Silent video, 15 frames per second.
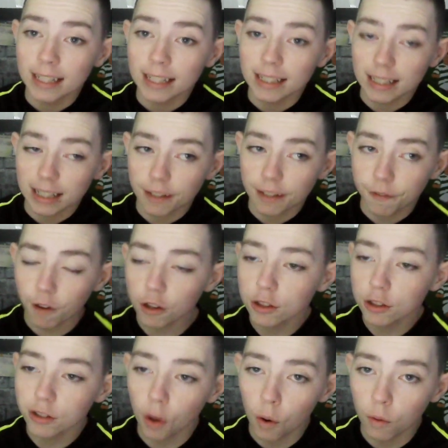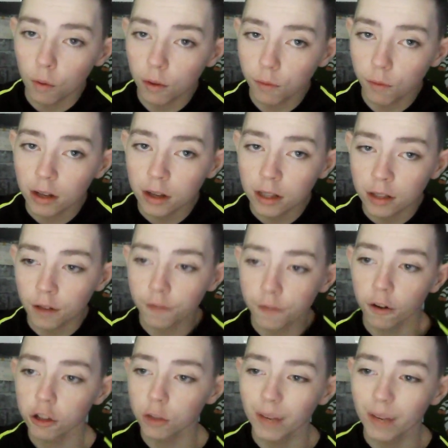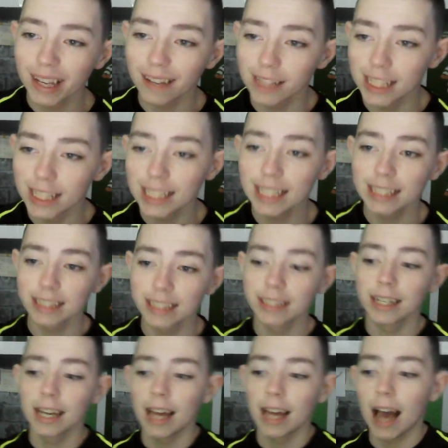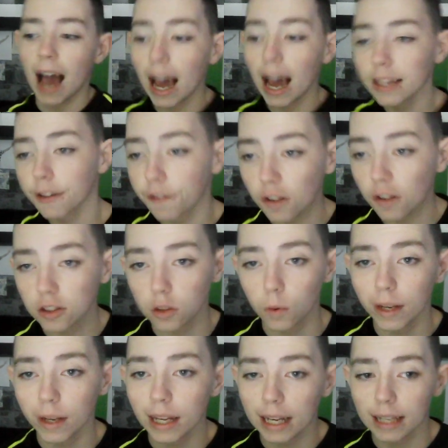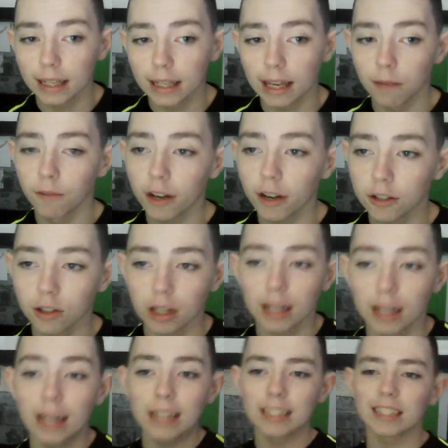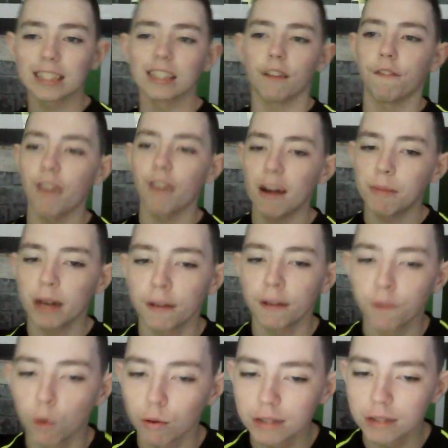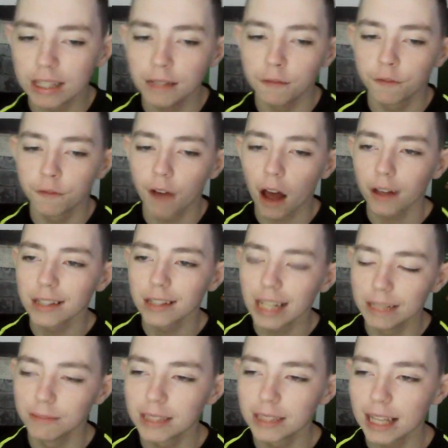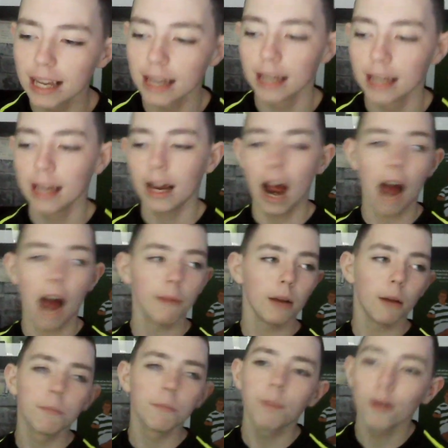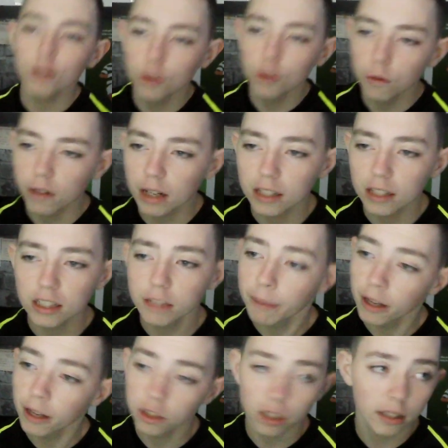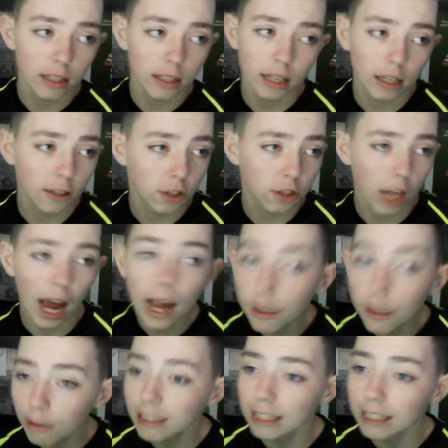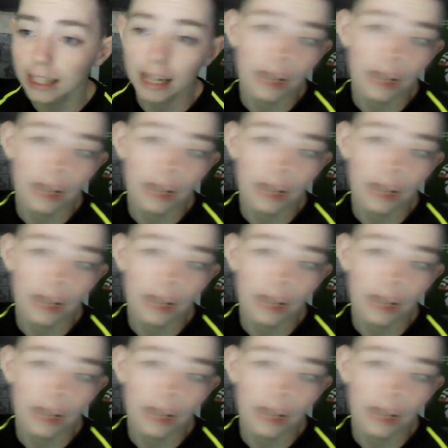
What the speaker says: First, they've won their first away game of the season and their first away game victory since February 14th, Valentine's Day. I mean, I'm buzzing over it, because especially today, because you had to win today,